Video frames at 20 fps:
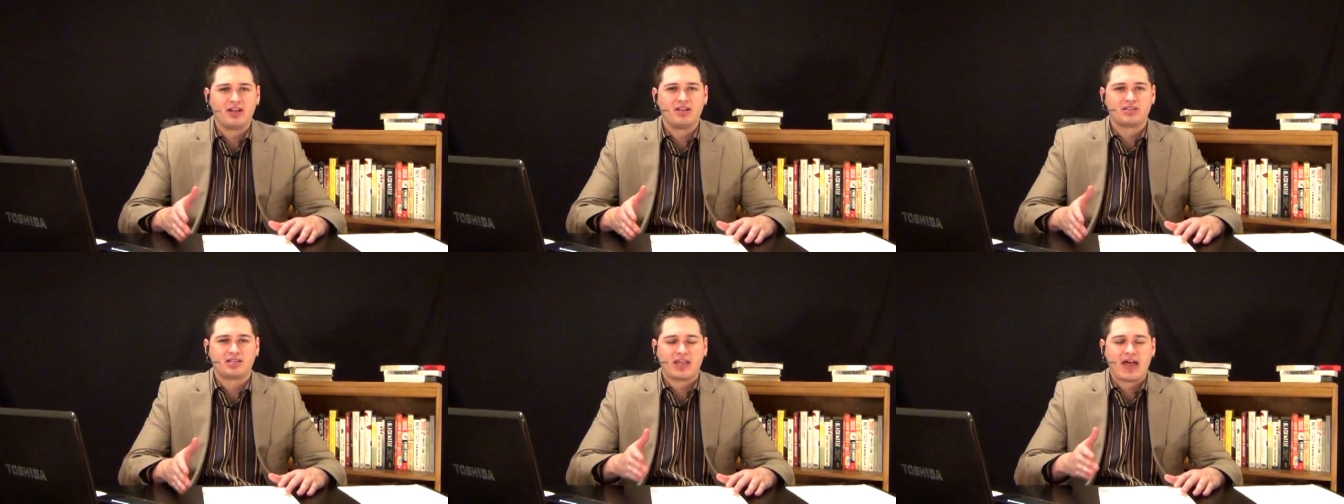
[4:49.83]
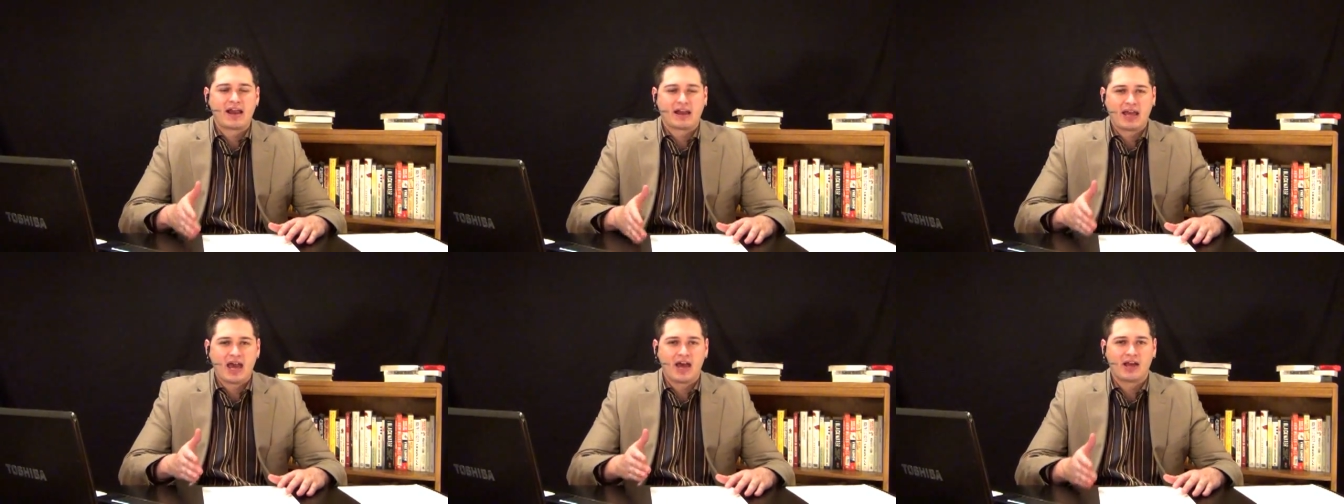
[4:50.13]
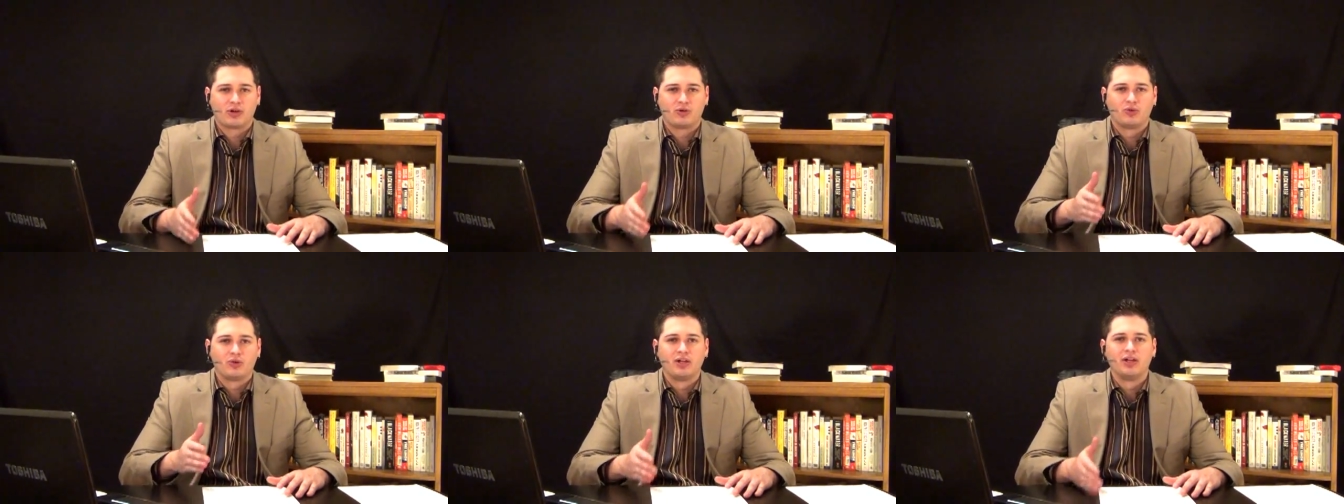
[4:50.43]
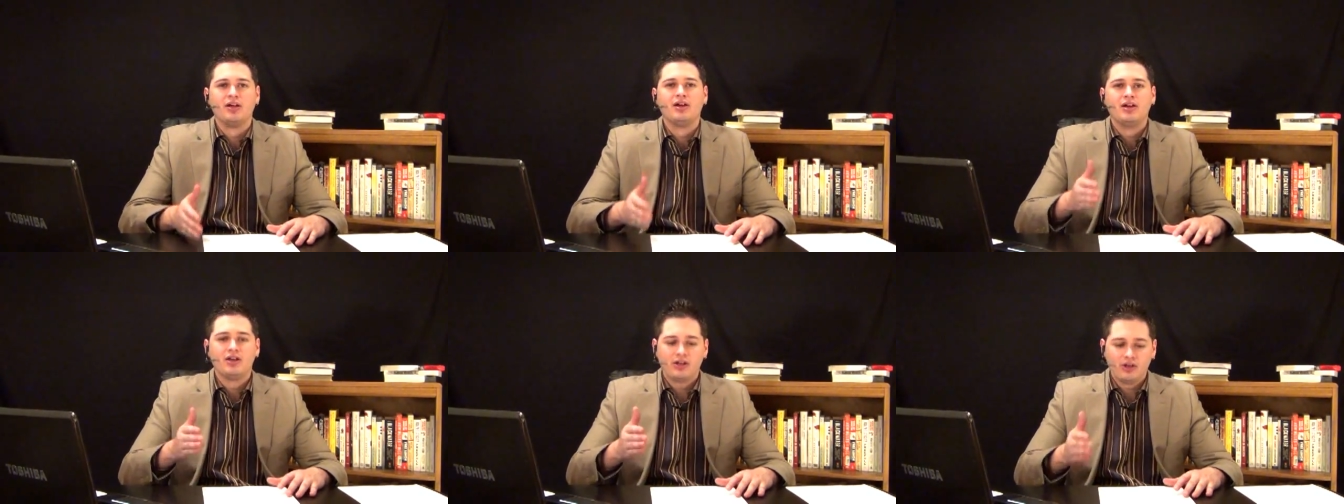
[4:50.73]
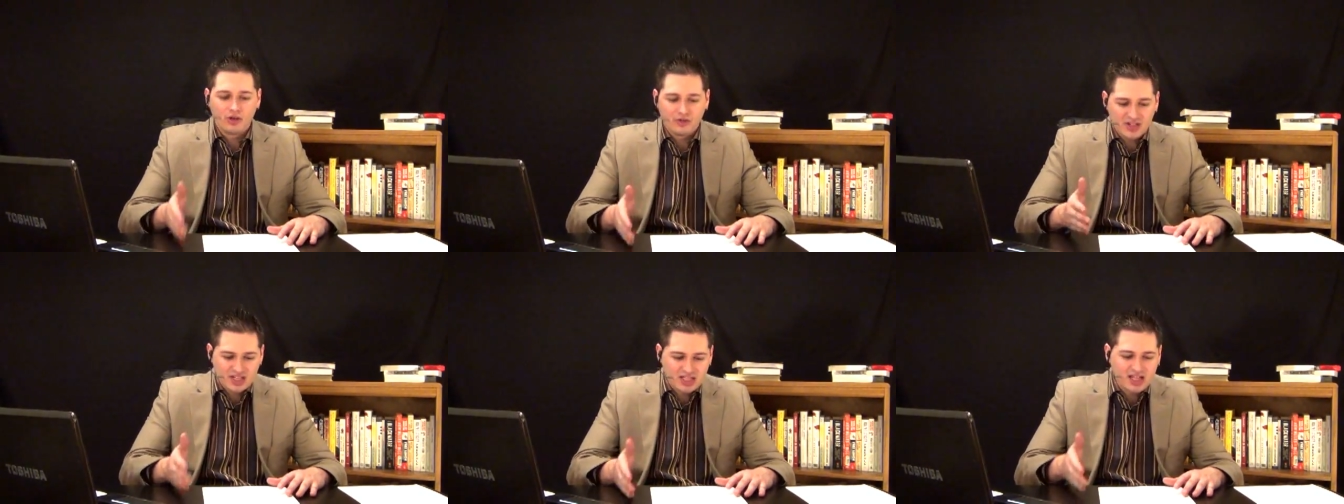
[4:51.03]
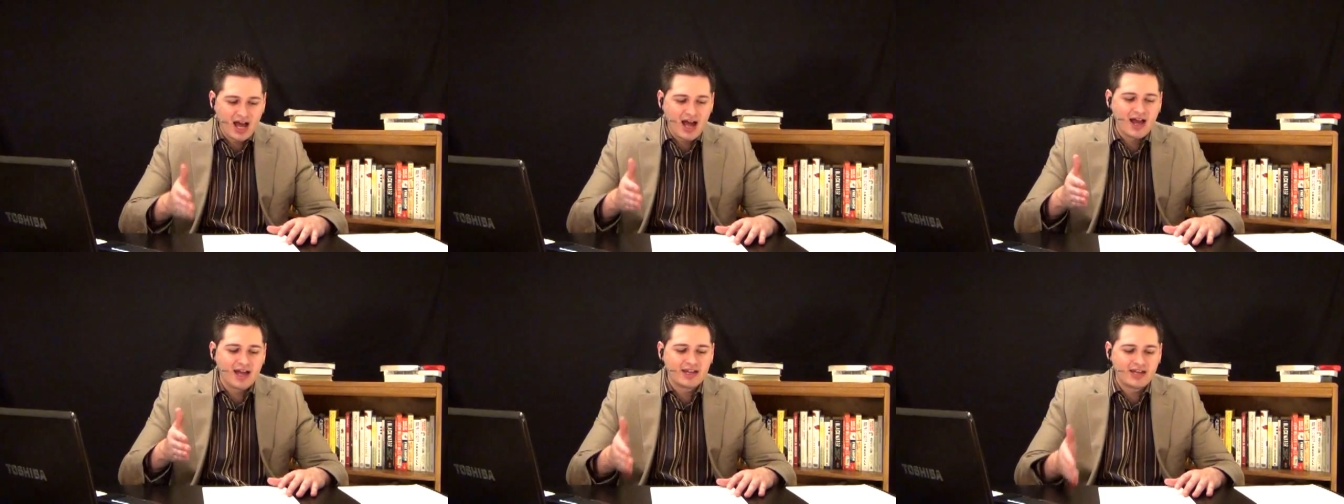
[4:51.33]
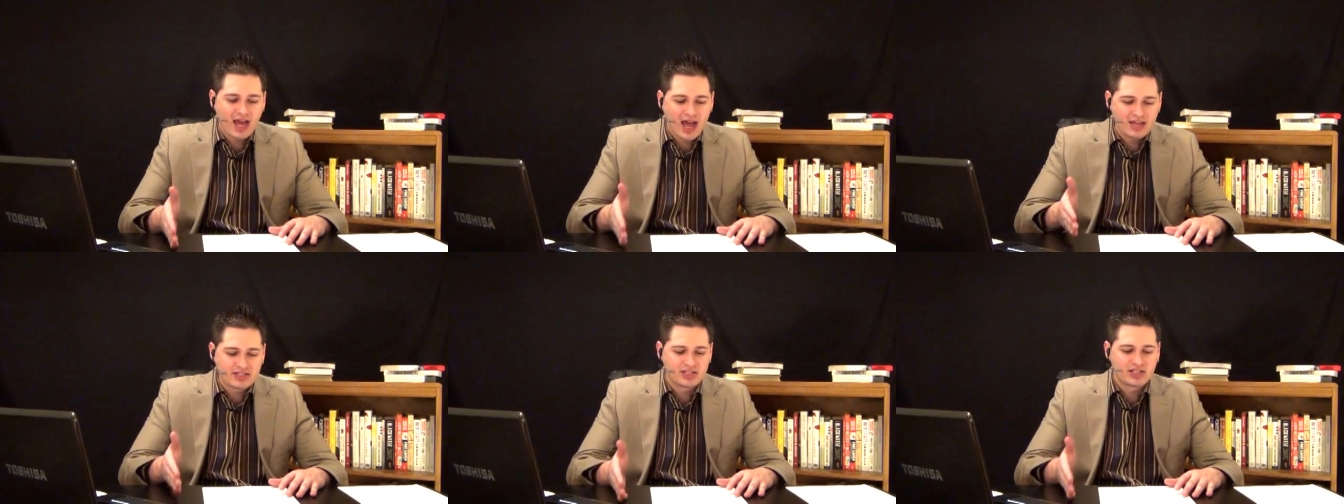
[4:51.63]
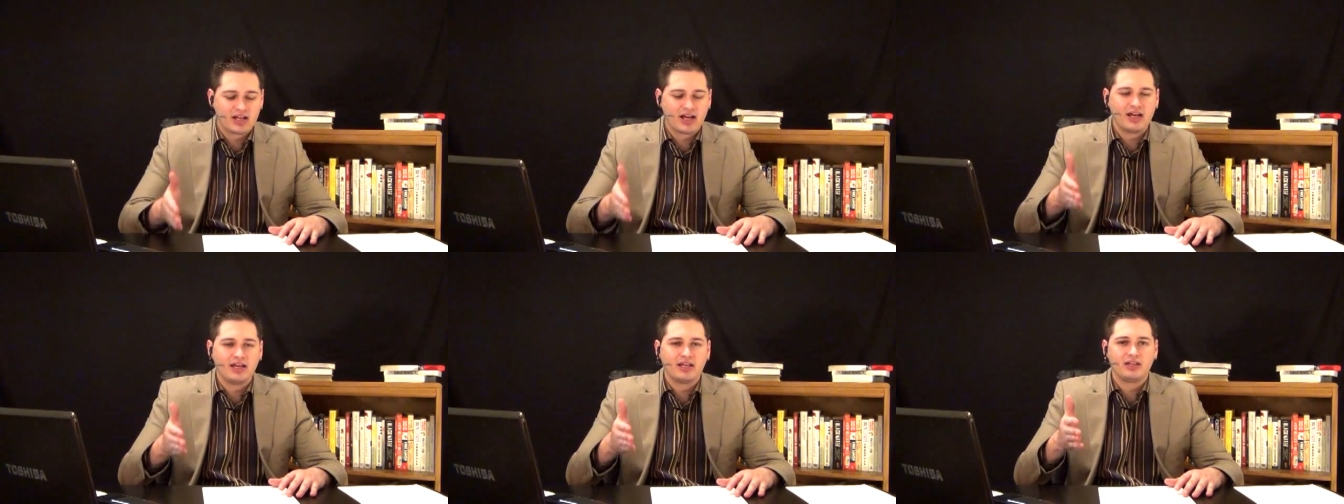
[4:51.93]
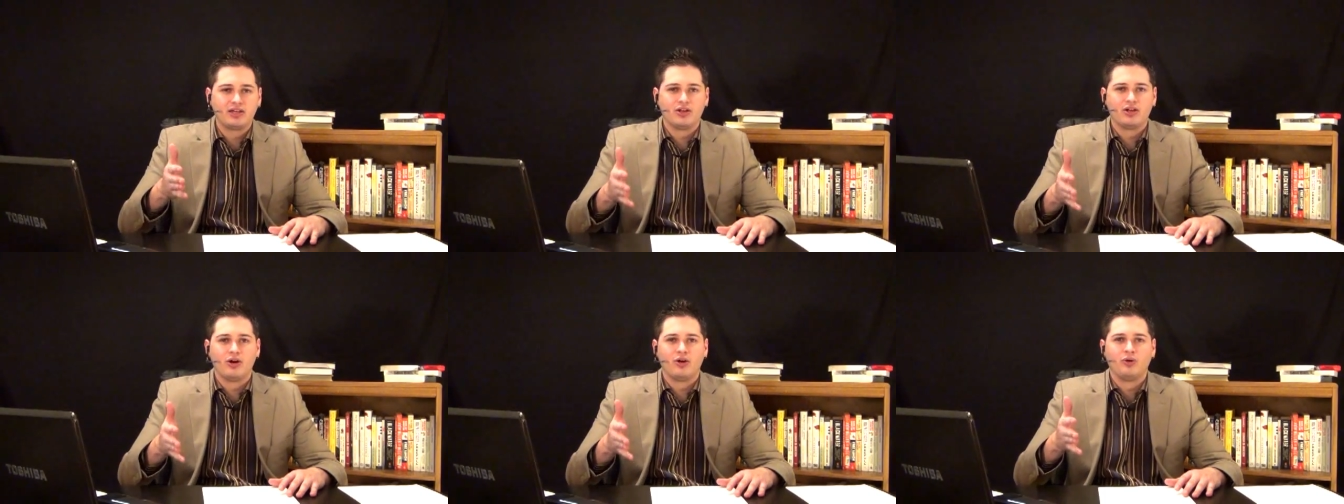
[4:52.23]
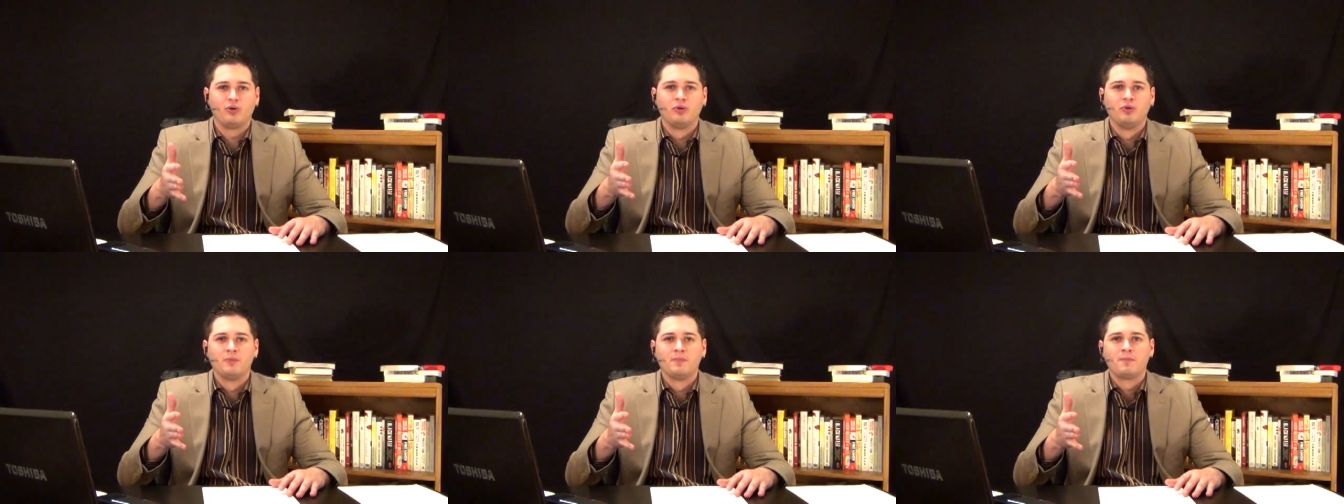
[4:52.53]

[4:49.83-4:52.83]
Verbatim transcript: into that category. No, this guy has, like, you know,